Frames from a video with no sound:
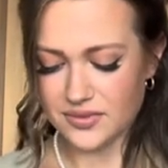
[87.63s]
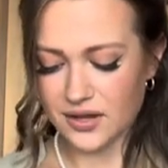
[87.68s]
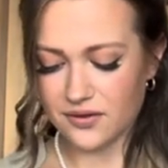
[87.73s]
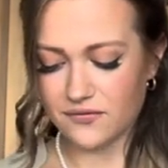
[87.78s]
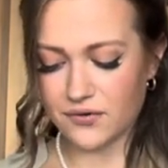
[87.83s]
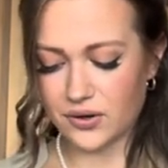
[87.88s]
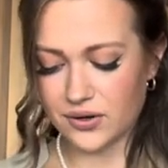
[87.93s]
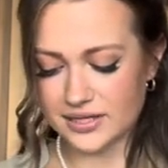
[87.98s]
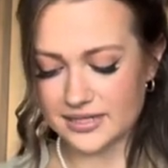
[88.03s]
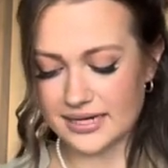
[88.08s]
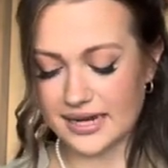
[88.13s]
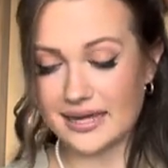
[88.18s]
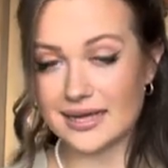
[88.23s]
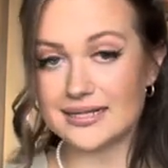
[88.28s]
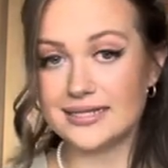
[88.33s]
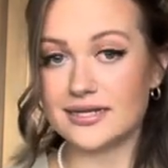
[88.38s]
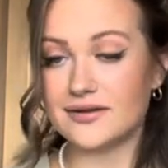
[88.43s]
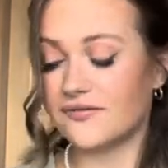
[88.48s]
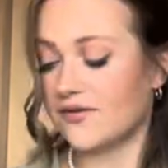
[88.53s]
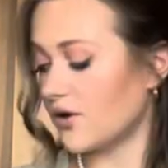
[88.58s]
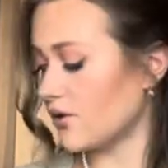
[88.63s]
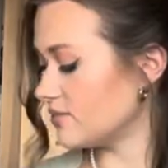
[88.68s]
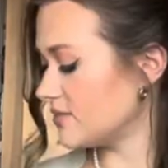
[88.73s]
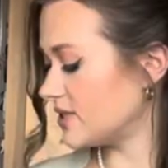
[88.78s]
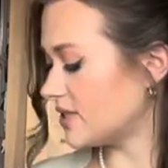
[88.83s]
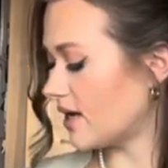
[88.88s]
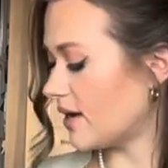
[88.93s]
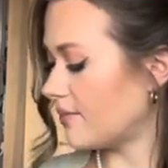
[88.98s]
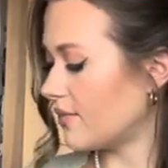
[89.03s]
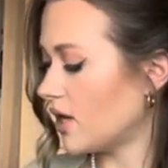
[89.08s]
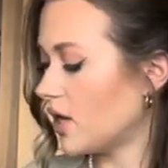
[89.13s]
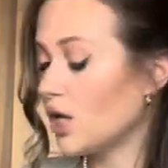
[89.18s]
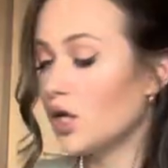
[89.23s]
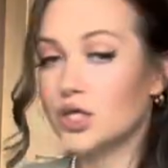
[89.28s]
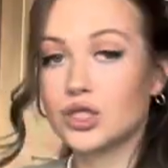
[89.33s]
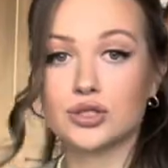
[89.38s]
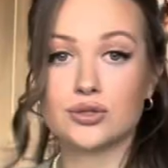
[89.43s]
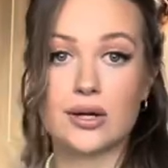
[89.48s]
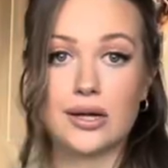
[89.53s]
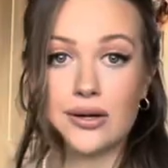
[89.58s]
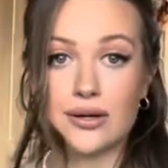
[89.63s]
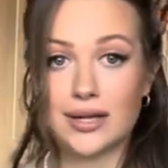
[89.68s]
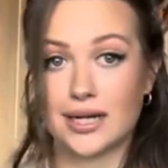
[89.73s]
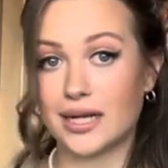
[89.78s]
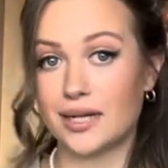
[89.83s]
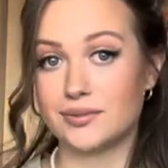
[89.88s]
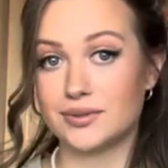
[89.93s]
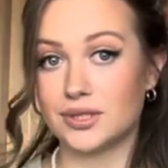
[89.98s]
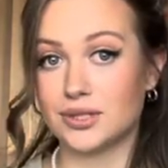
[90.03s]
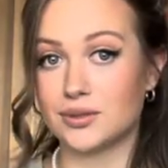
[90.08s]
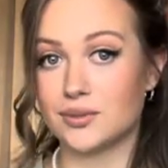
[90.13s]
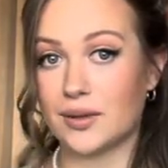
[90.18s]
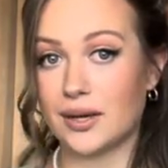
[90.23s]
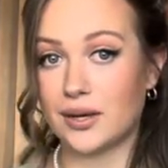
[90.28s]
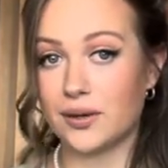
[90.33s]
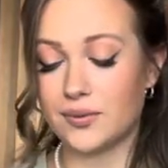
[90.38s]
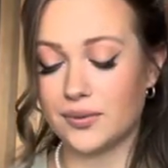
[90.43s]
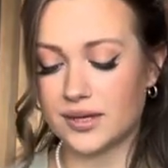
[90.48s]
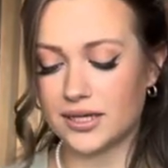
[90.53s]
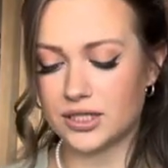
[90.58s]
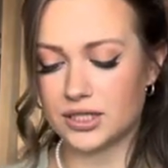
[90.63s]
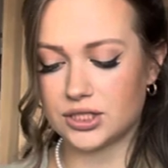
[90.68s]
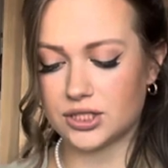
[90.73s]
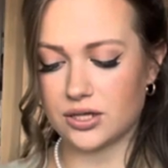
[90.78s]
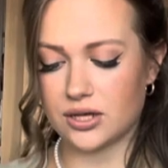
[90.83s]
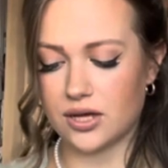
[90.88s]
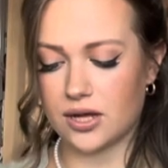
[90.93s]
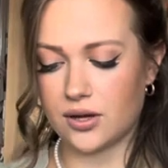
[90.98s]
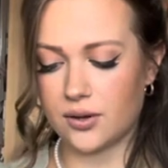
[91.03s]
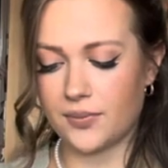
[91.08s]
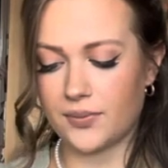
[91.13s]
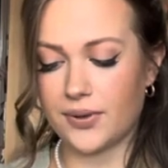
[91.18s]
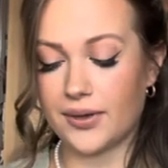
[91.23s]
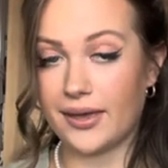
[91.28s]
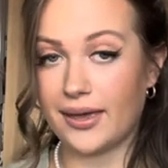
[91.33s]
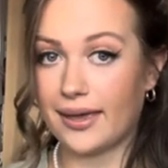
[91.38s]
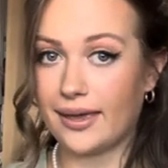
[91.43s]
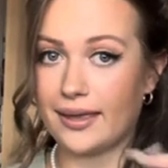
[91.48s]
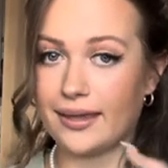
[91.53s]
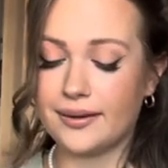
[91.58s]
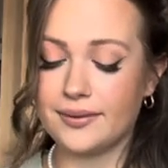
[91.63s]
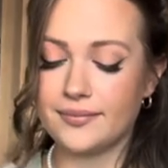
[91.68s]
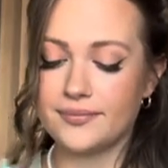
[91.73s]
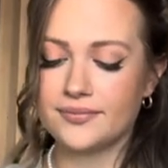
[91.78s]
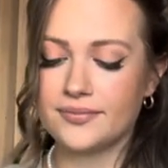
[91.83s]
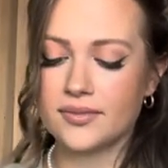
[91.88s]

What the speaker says: Holiday. I did film some try-on clips as well, which I'll put in.